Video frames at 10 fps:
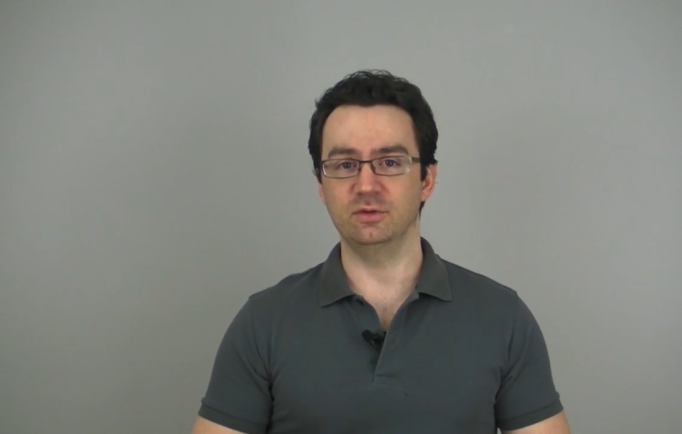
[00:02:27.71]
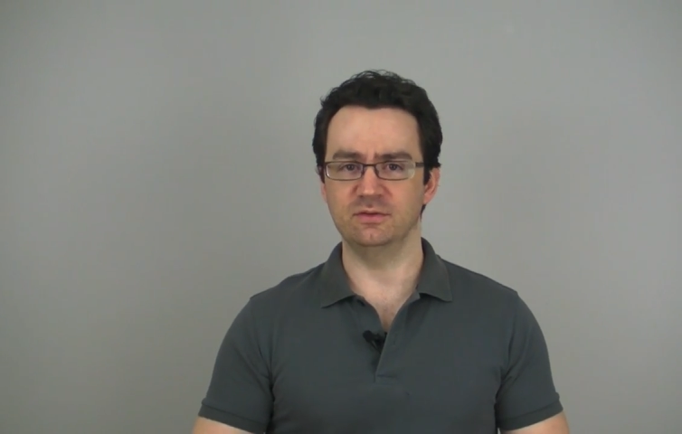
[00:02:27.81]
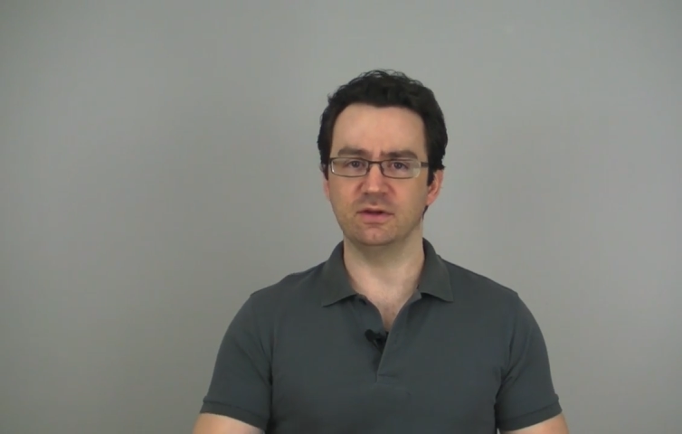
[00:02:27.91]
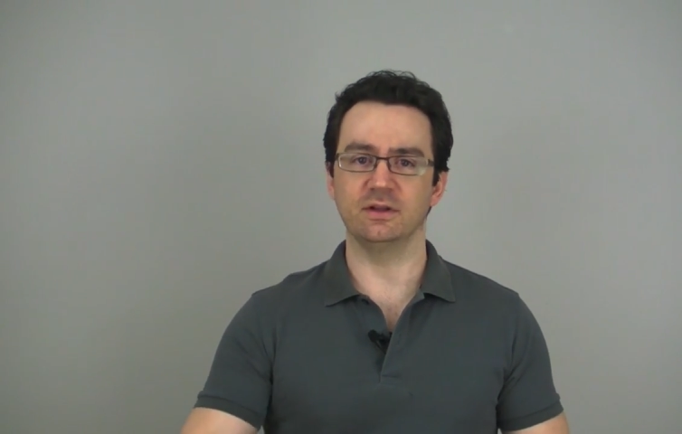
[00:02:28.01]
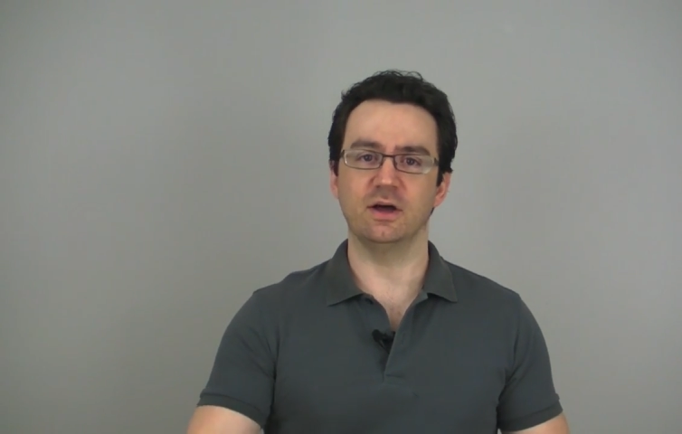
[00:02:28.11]
We've
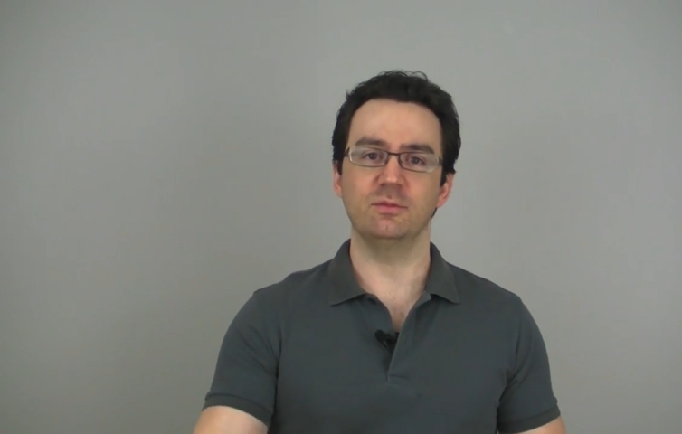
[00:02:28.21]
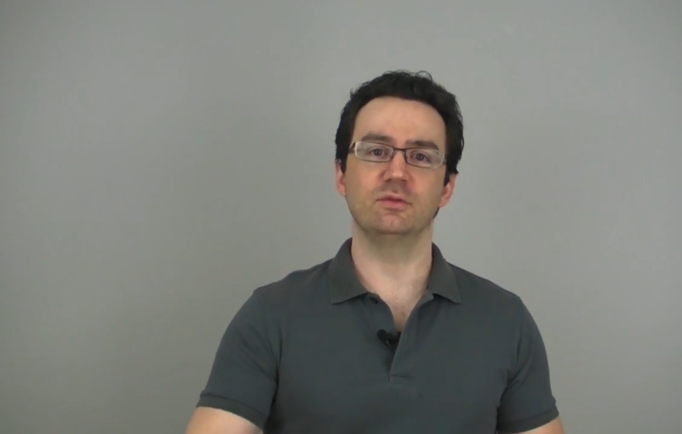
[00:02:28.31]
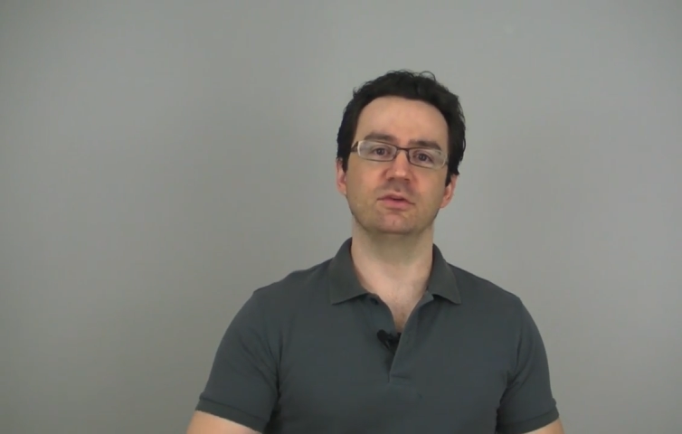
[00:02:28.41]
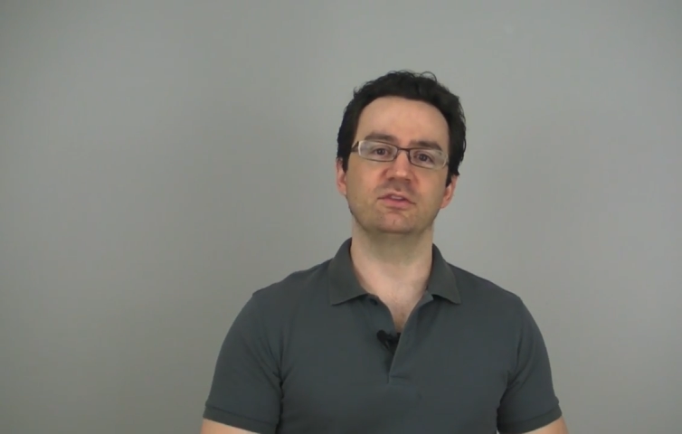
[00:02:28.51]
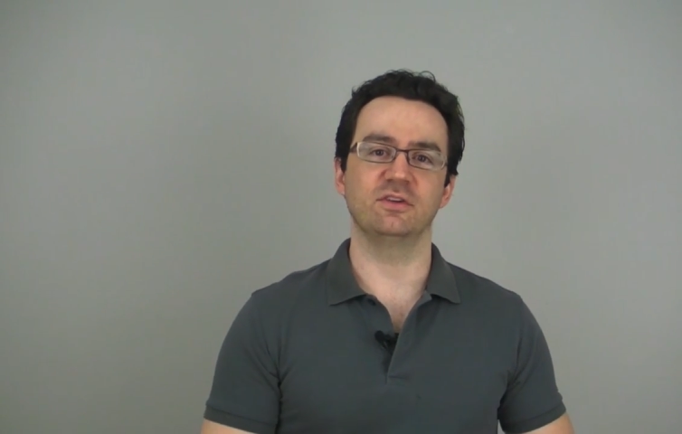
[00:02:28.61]
got a lot
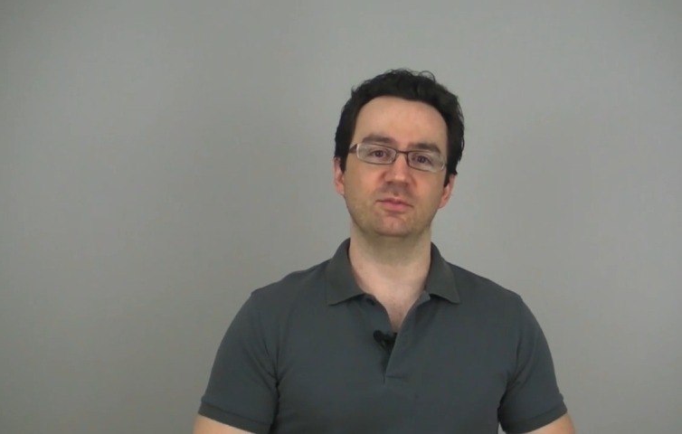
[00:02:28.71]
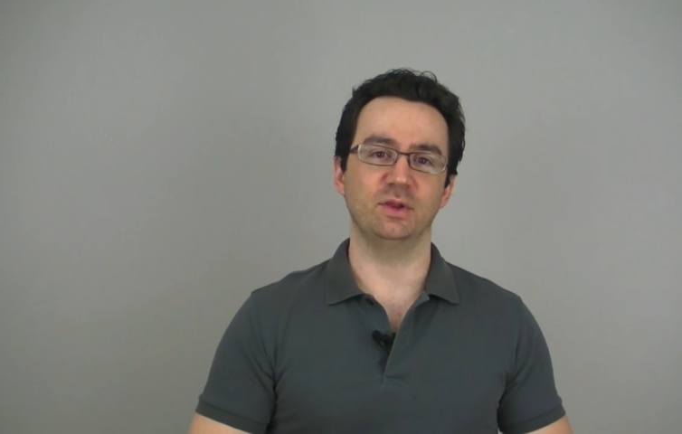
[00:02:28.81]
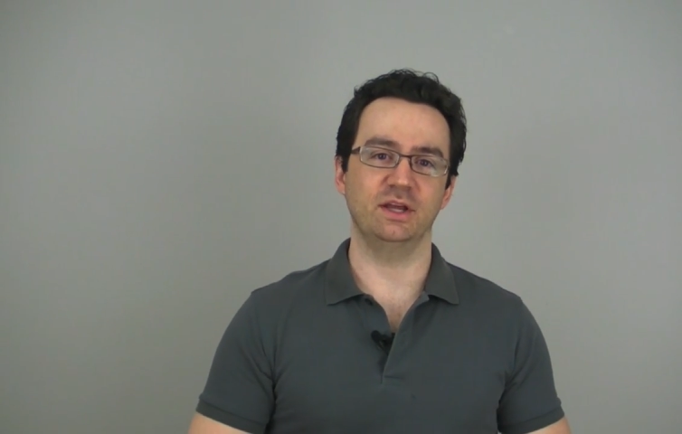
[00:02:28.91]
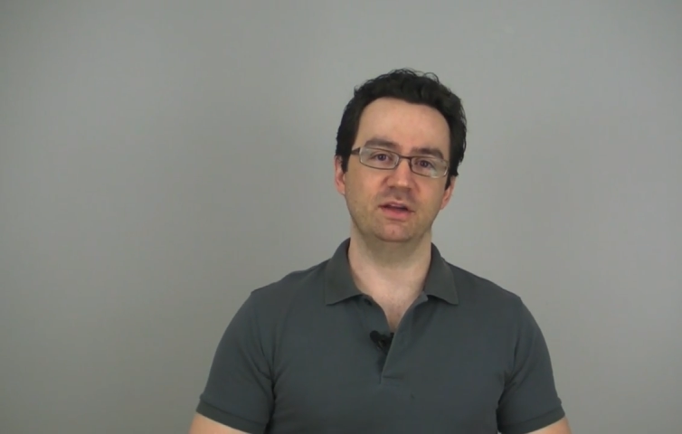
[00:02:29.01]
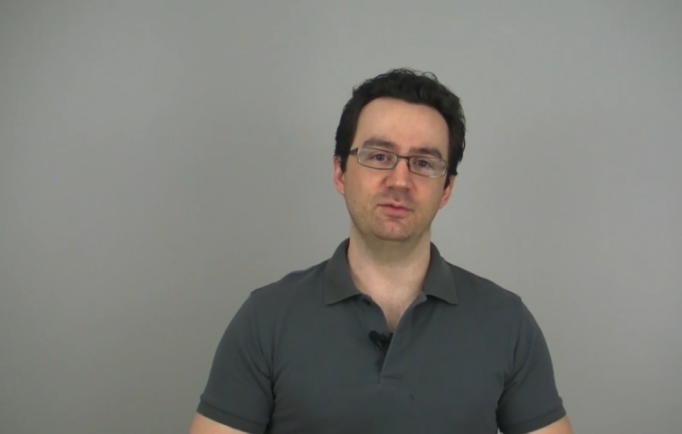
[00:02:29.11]
more stuff
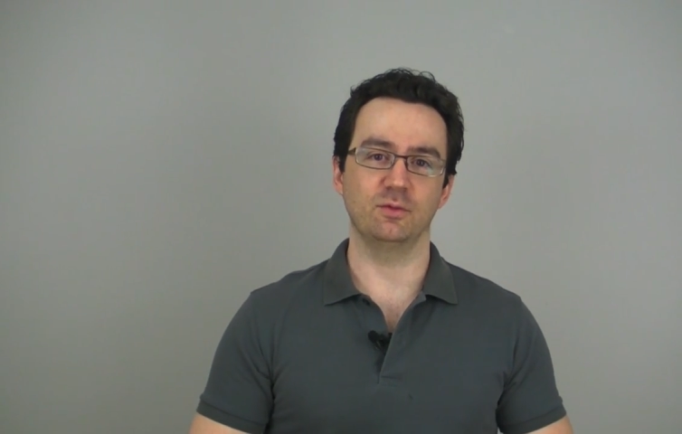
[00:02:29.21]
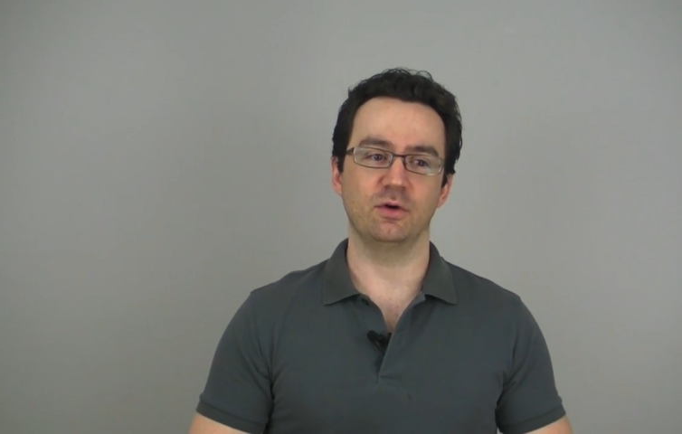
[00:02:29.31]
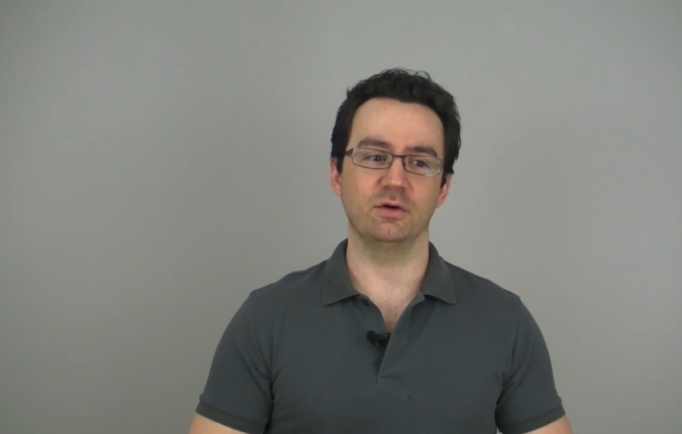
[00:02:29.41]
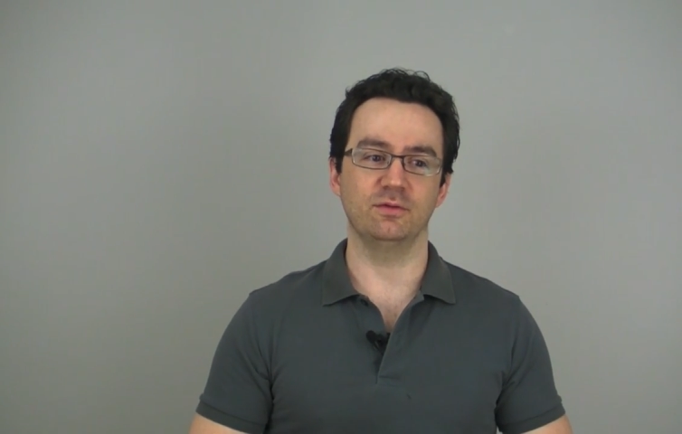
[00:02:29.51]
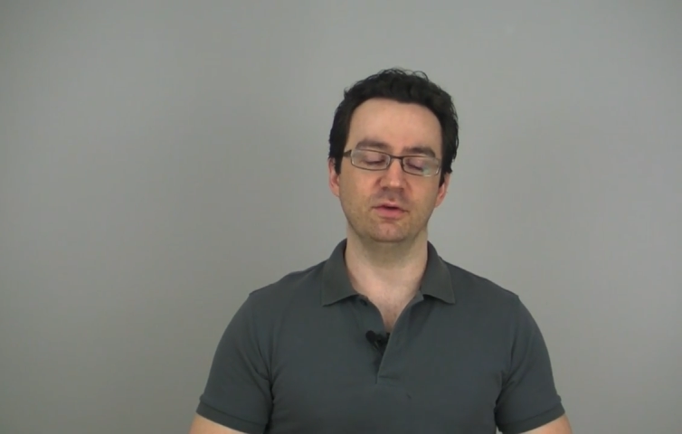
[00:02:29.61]
planned for
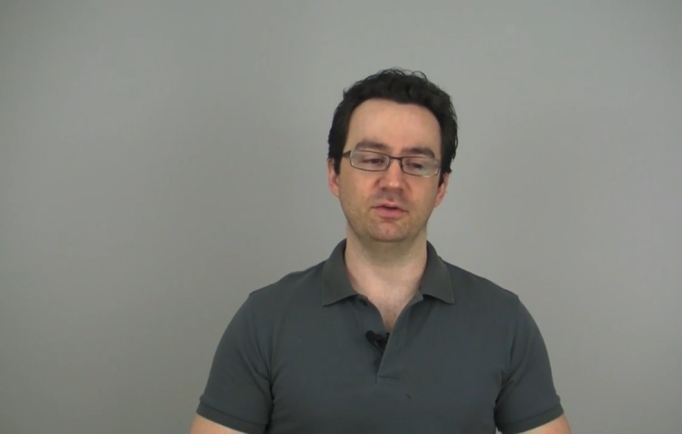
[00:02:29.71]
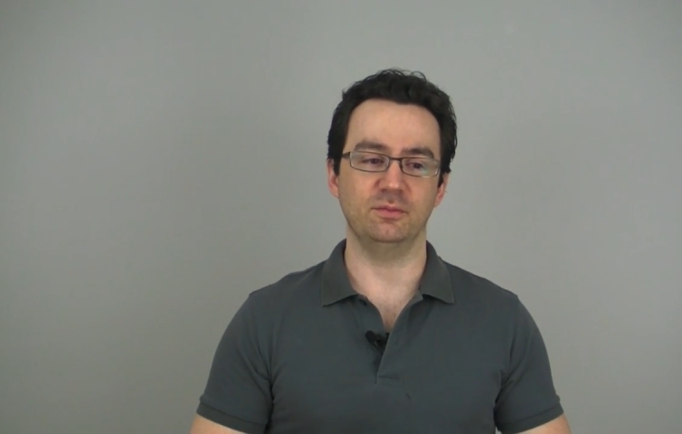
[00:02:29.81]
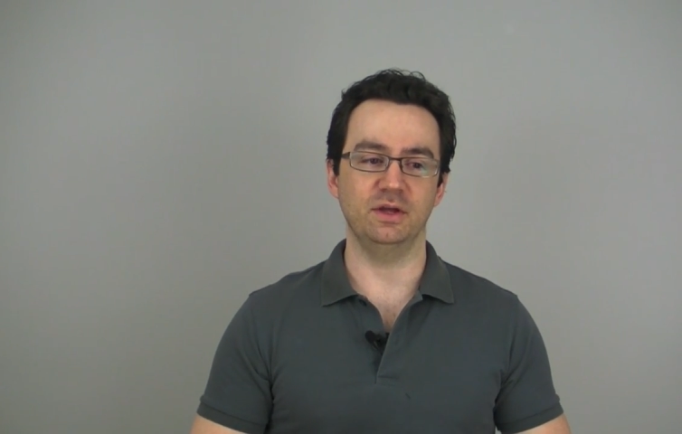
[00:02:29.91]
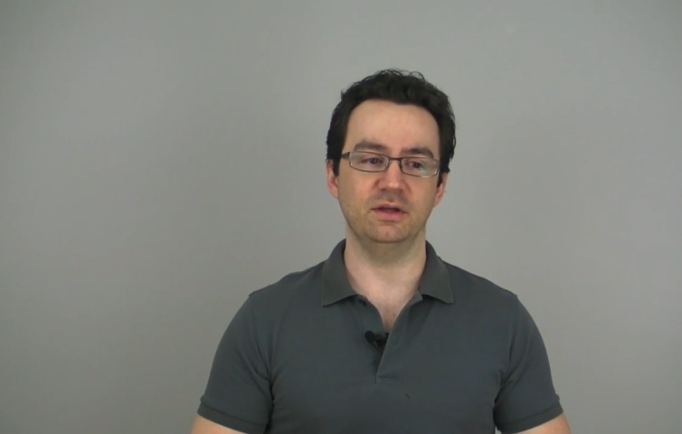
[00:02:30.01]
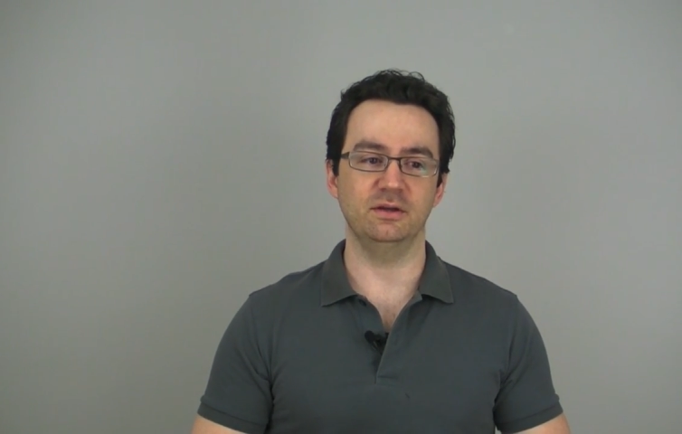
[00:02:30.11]
Waterfall to
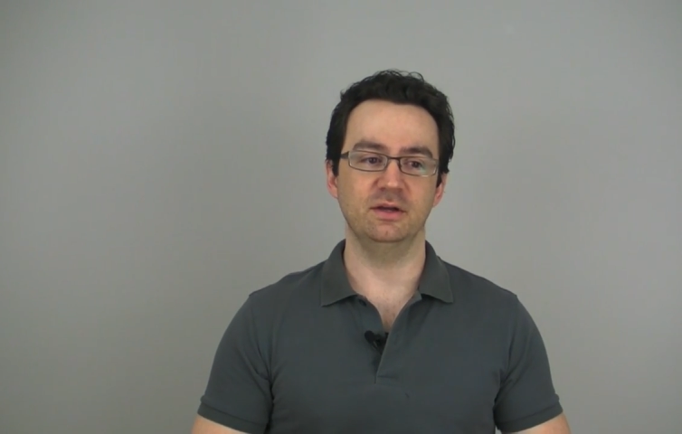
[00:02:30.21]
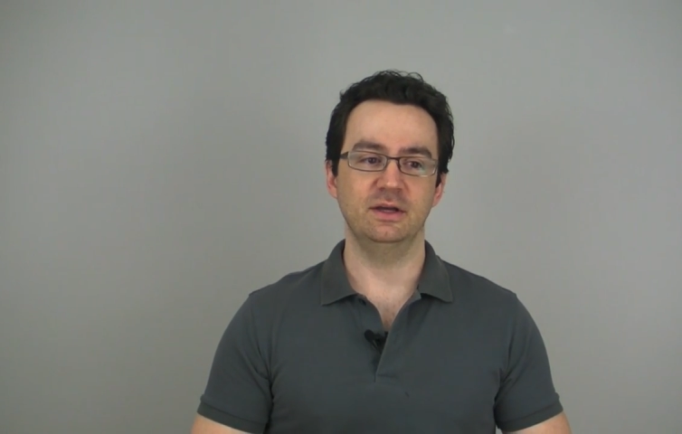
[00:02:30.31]
make it